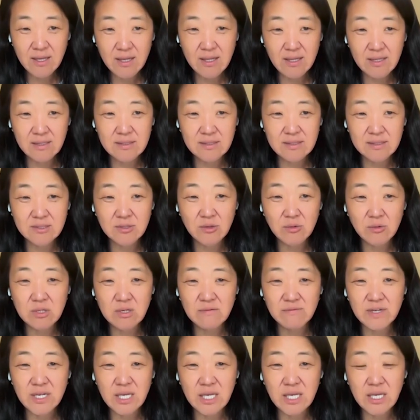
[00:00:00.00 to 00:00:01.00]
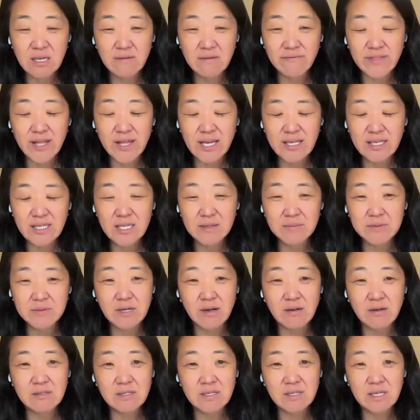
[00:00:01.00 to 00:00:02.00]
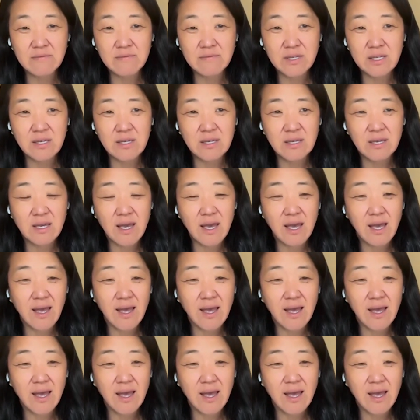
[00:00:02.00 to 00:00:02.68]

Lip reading: It's sort of a gift that keeps on giving.